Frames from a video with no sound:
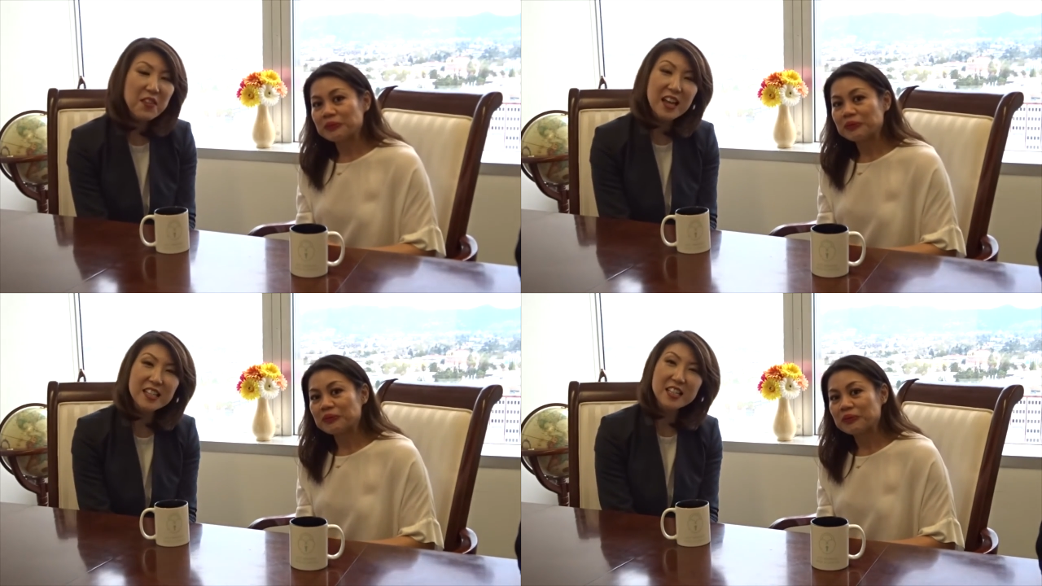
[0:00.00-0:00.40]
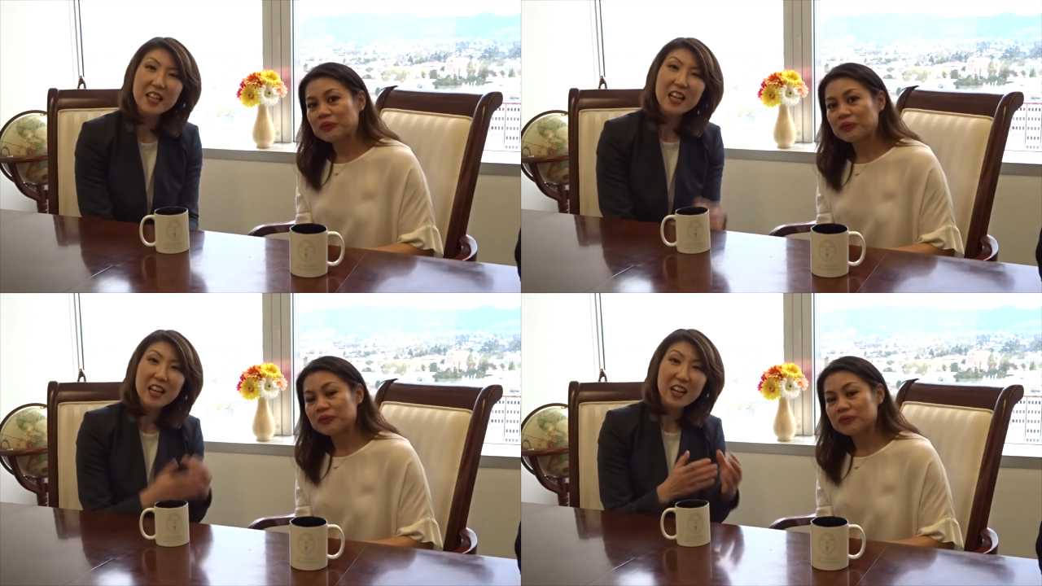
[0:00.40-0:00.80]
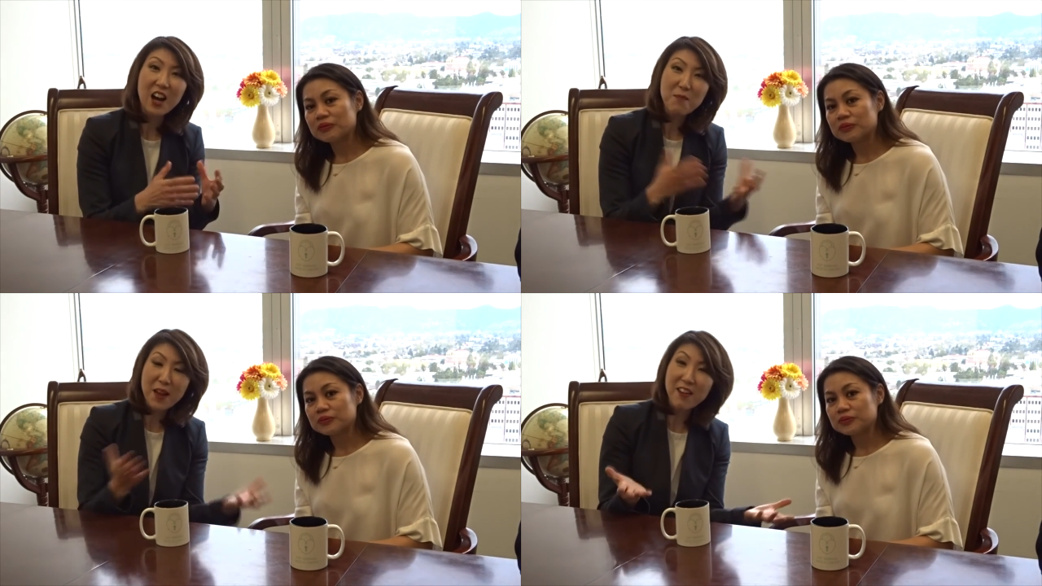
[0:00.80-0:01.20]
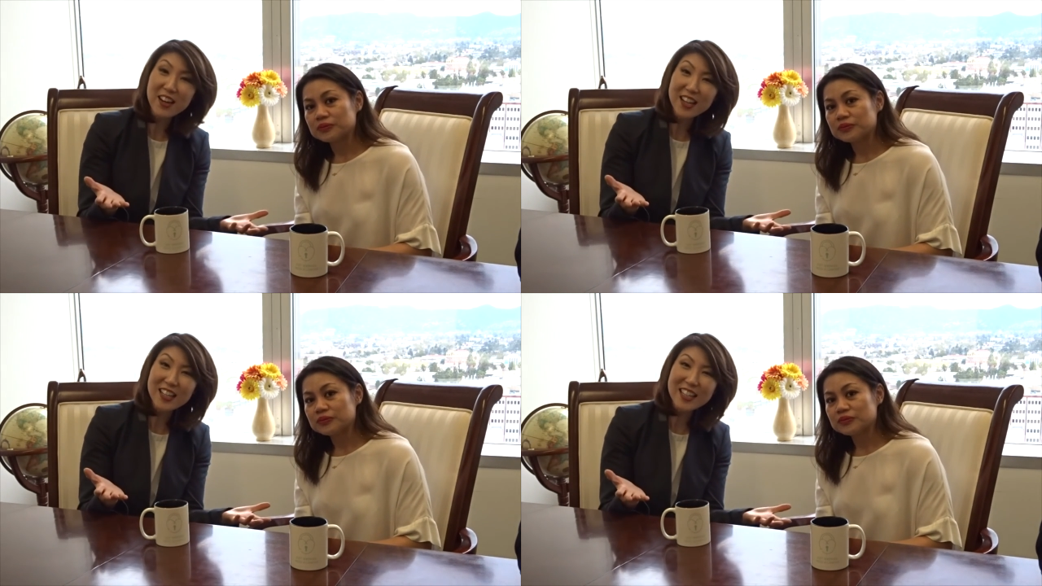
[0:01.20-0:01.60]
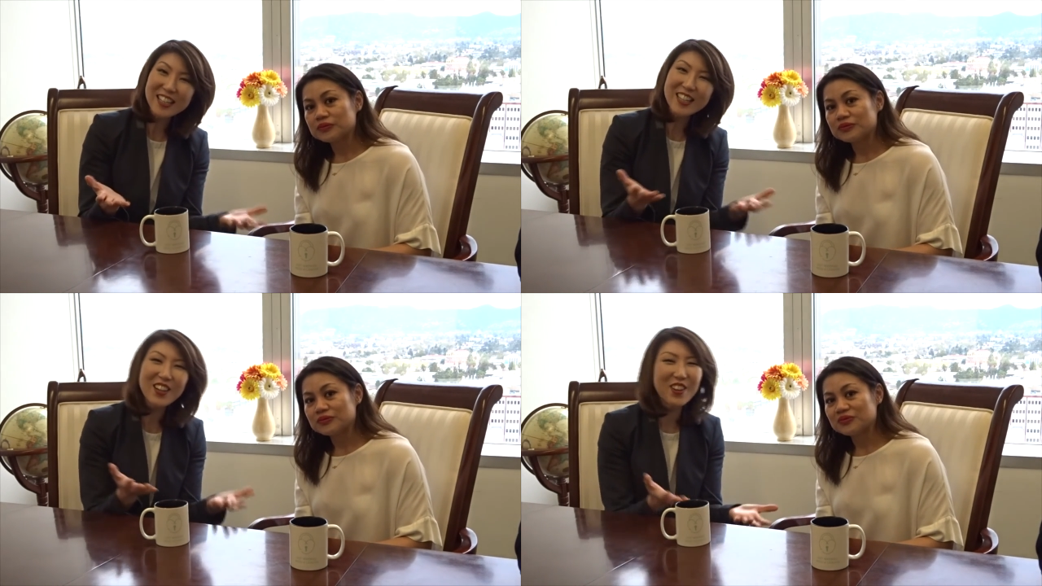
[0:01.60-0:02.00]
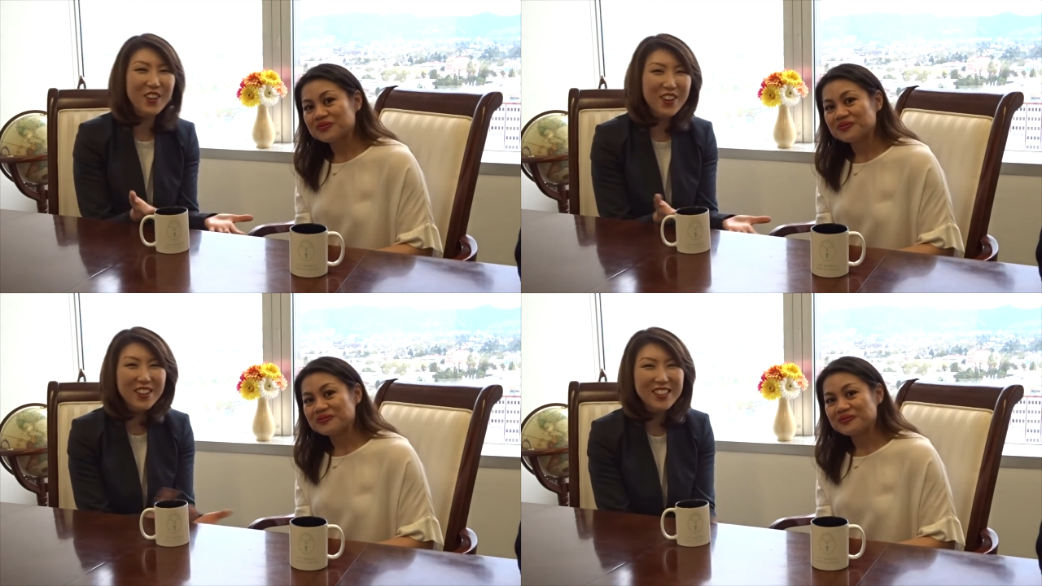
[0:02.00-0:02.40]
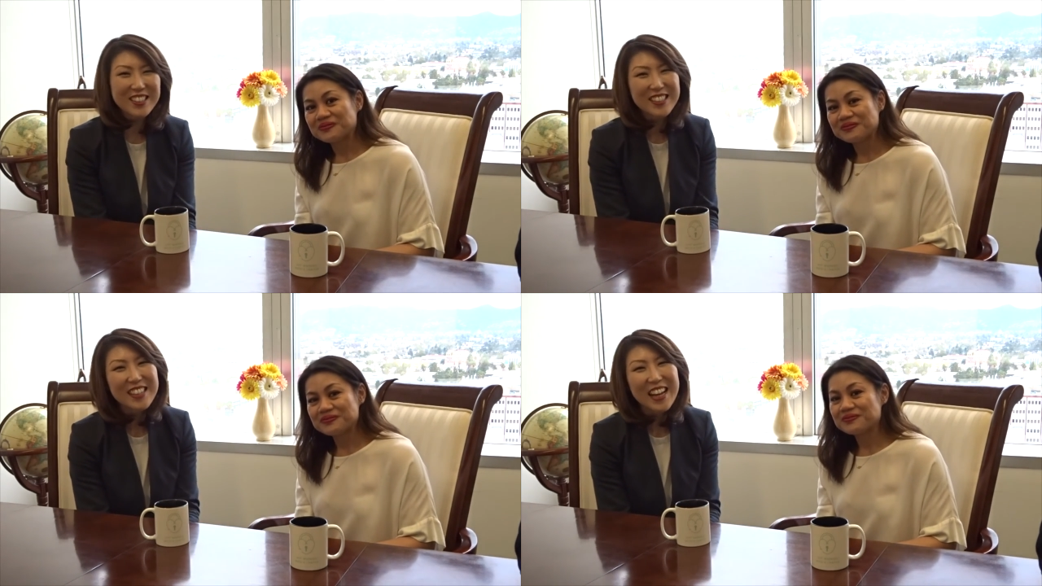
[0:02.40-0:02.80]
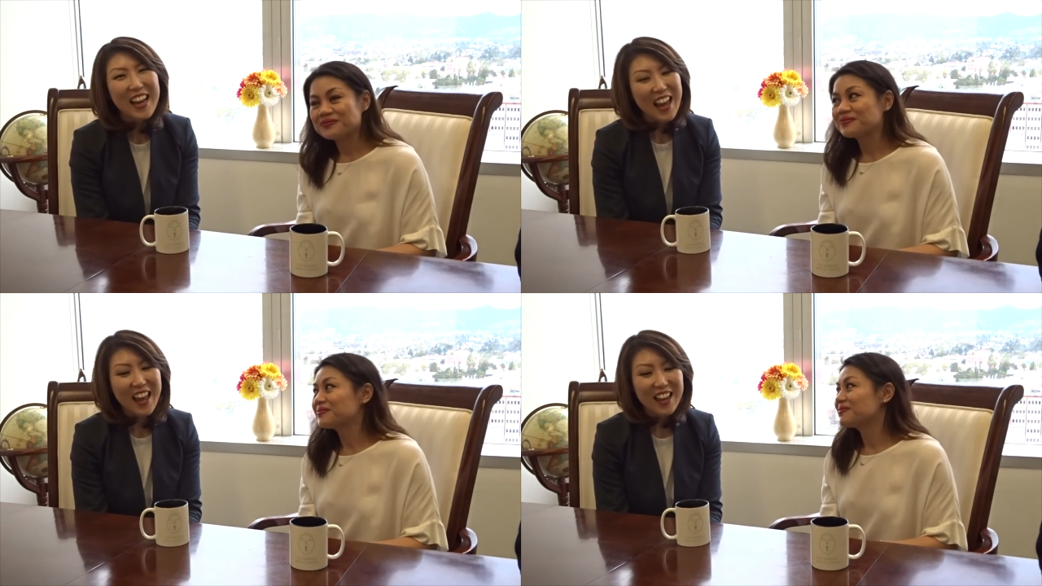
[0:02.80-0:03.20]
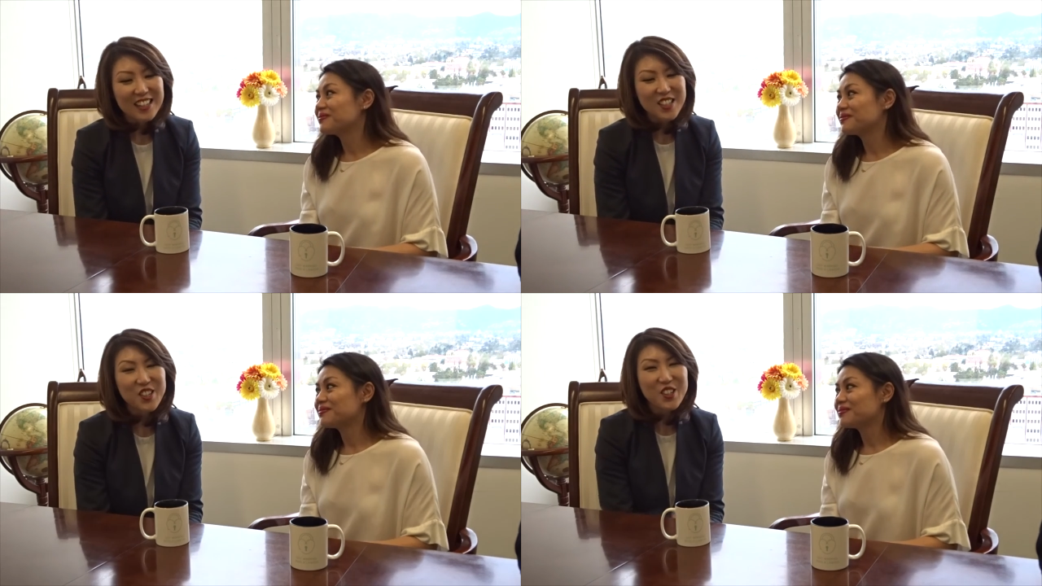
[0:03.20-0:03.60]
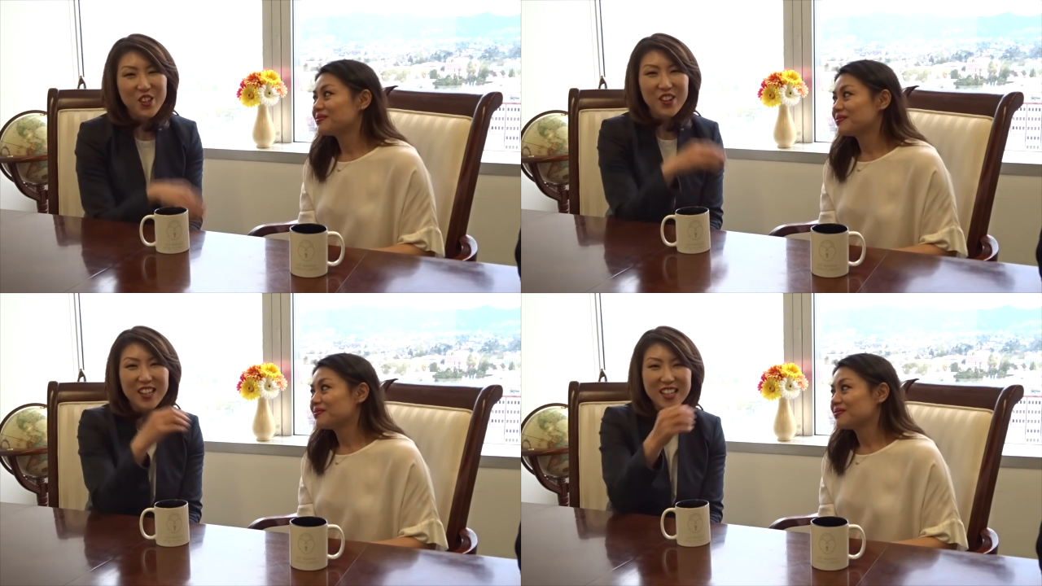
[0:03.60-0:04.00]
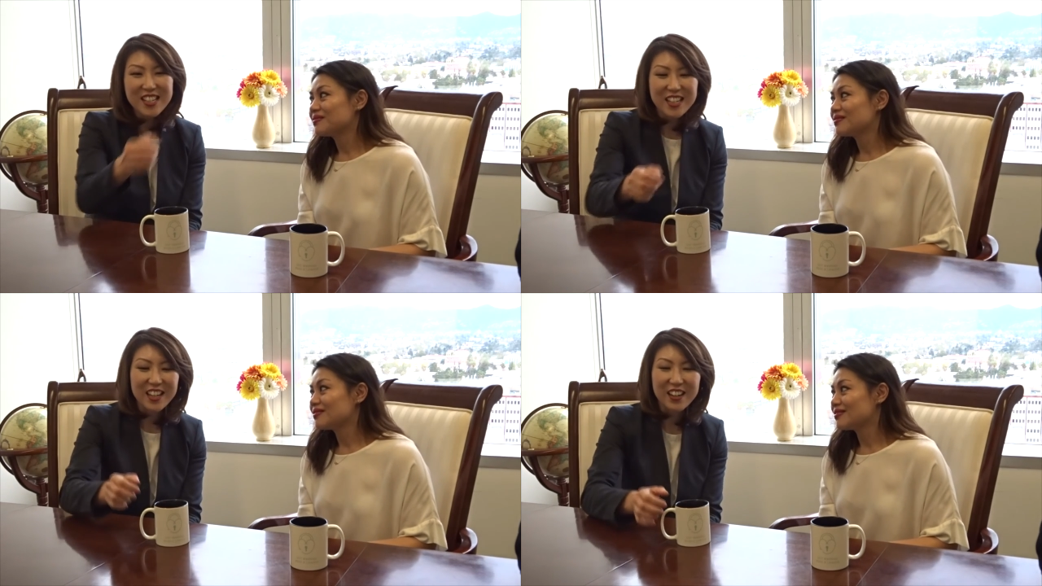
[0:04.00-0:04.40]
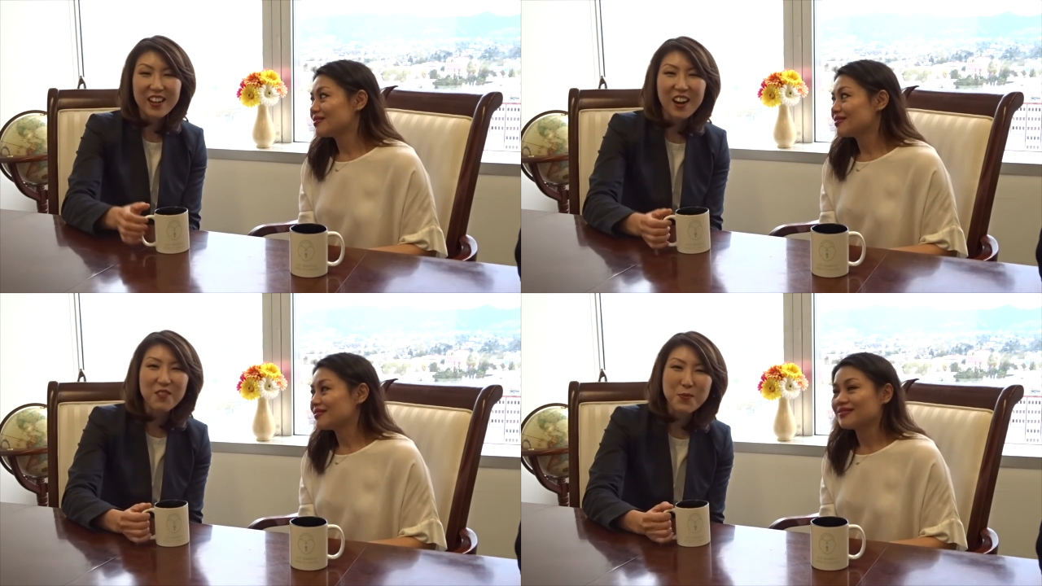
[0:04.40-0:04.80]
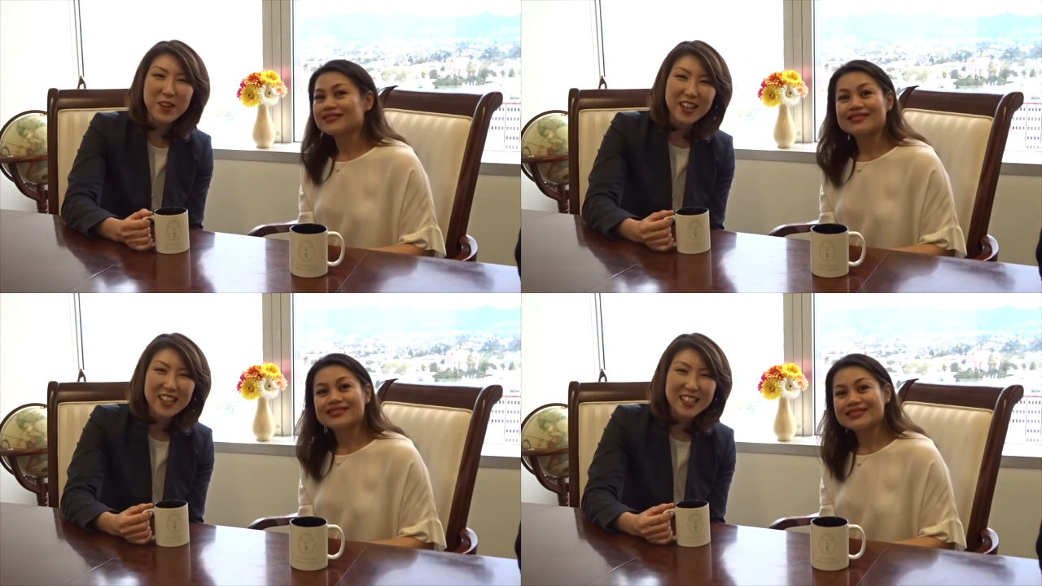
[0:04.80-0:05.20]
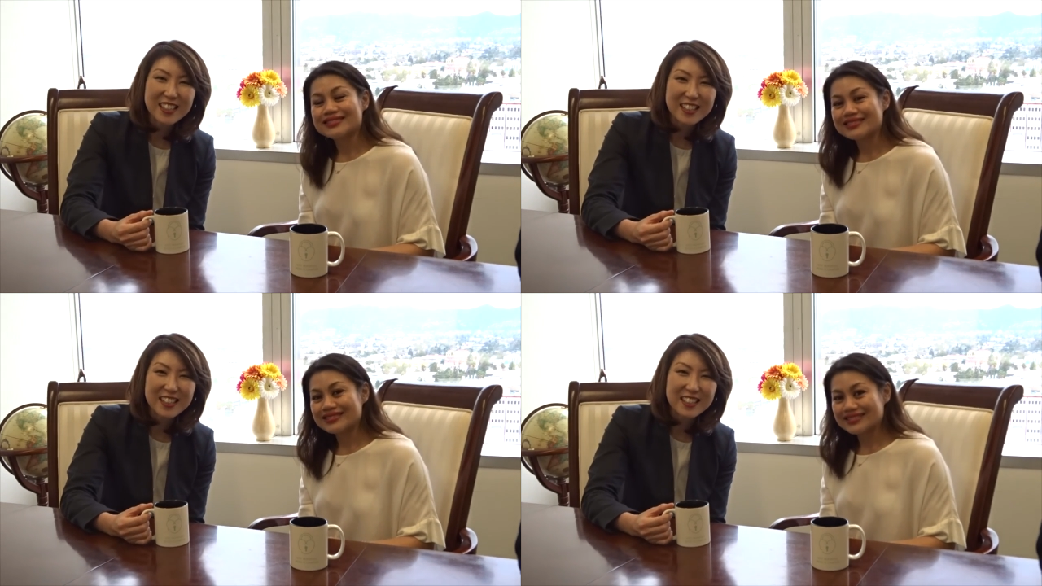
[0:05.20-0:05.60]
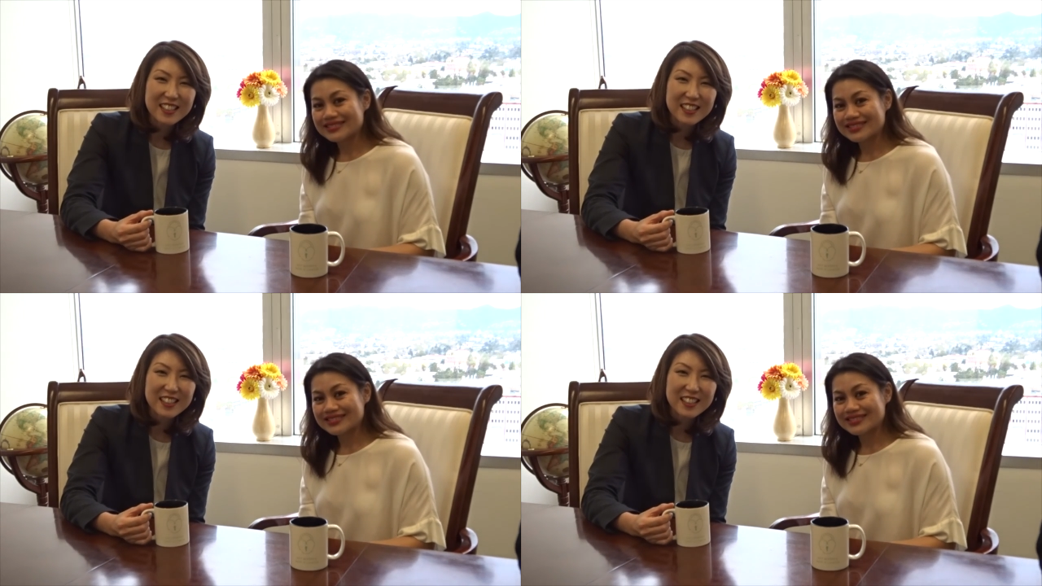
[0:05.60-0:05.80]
Speaker 1: Yep, that's Got Married, Need a Lawyer, and you could join us on our coffee break.